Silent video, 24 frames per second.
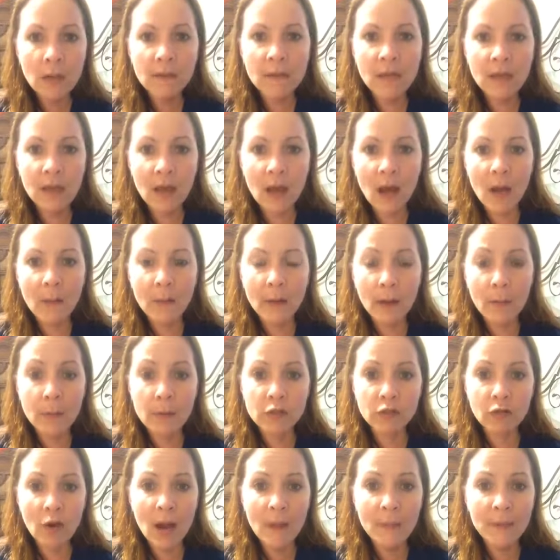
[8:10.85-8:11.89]
They are
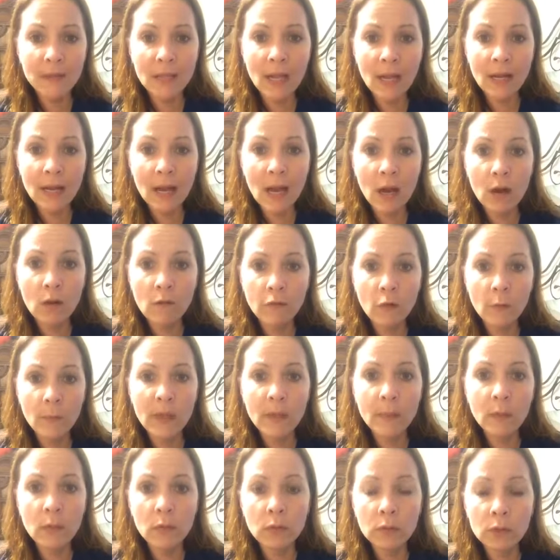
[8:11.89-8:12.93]
prescribing that now for
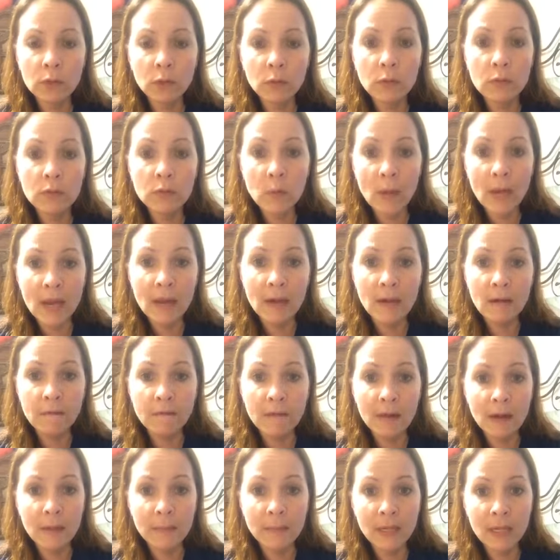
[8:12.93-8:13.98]
people to lose weight,
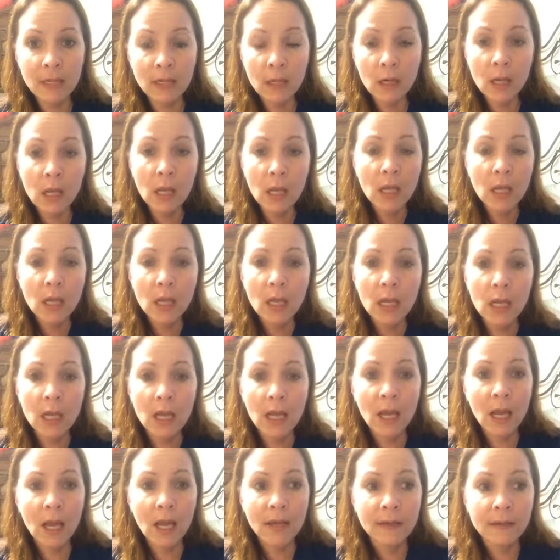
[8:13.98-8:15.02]
phetamine,
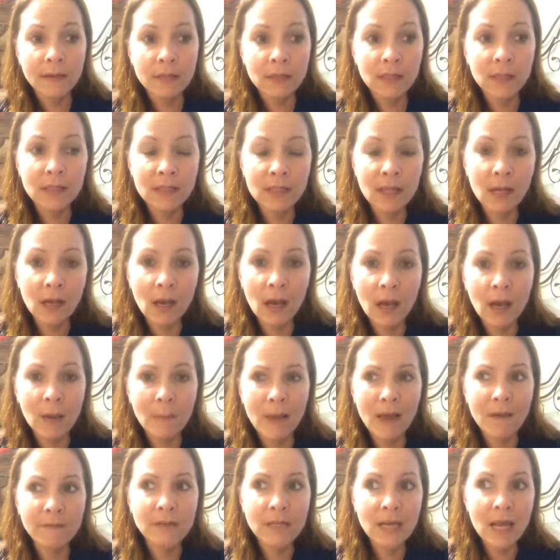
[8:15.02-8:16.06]
and it's like
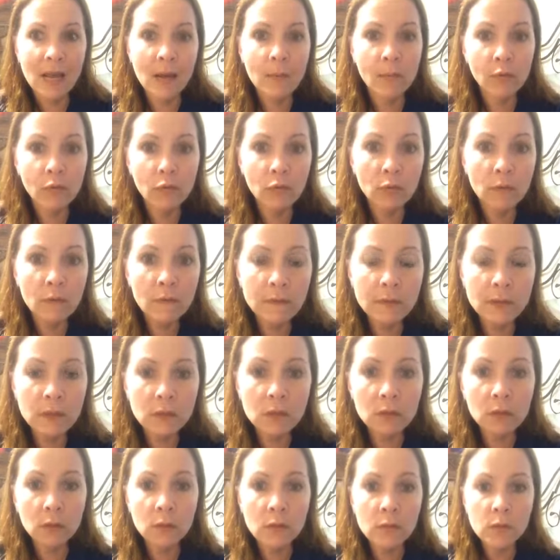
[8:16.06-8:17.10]
FDA approved
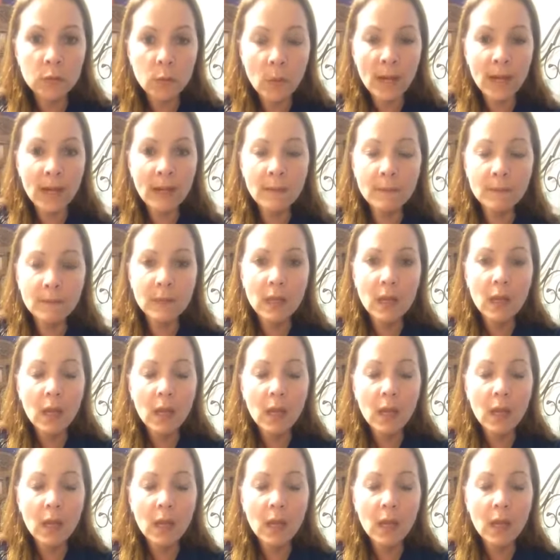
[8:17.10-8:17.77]
to lose weight.